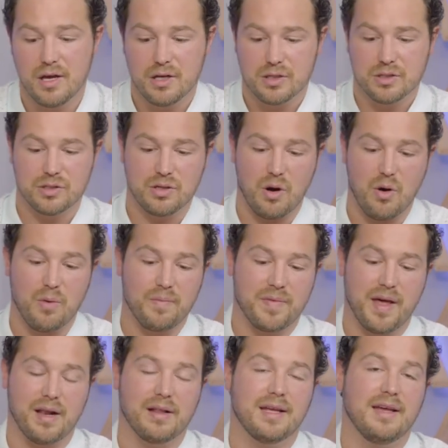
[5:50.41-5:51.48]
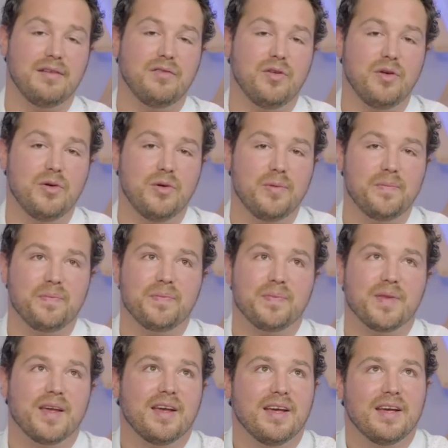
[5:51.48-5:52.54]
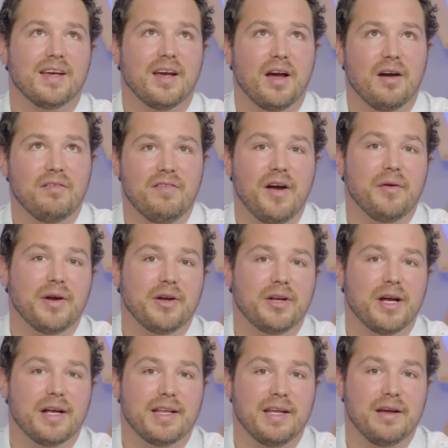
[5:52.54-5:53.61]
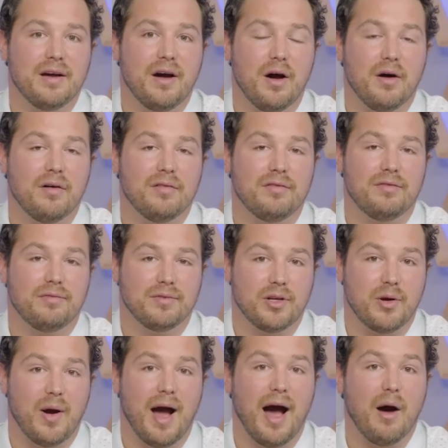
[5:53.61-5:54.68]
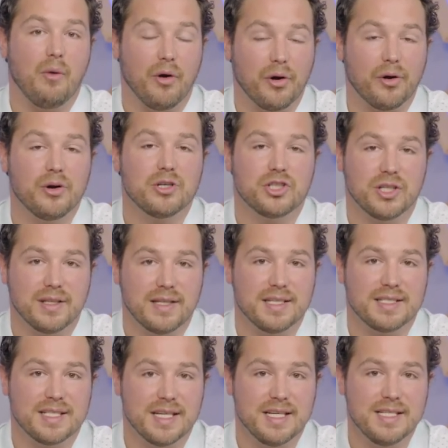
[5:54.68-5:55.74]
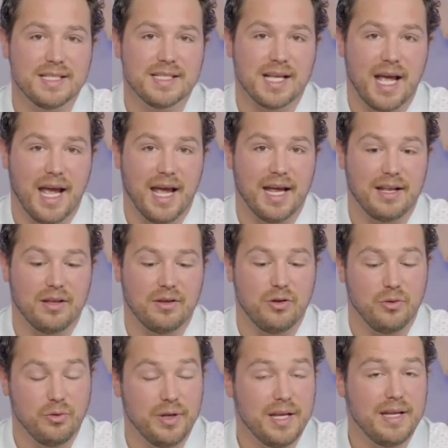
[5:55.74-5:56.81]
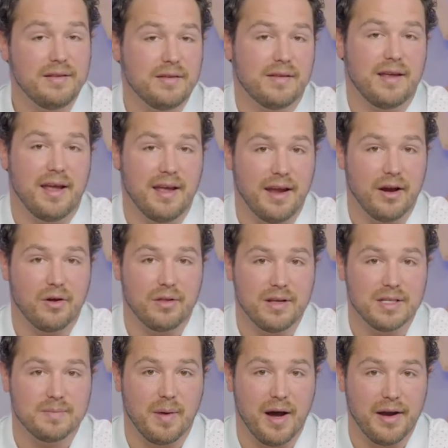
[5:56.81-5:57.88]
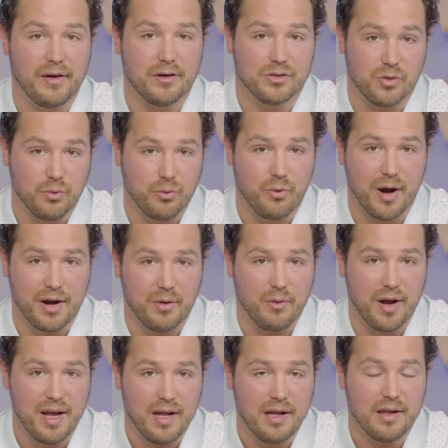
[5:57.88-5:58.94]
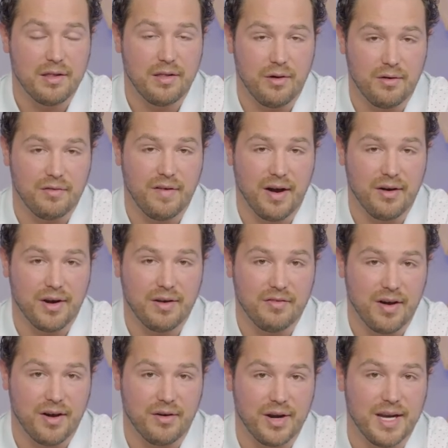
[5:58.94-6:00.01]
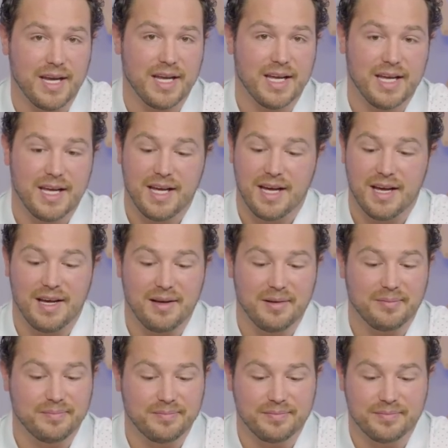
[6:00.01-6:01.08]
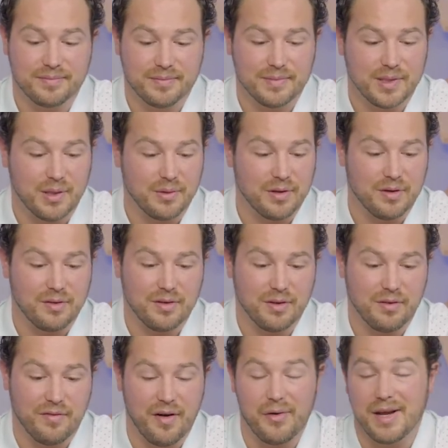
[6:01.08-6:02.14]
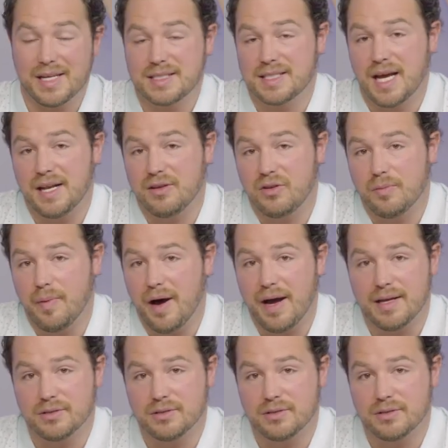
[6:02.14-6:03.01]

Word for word: So that'll give you a very good idea of you know how urgent this is, and you need to take care of these buyers right away. They're very, very, um, you know, they're, they're very excited to buy.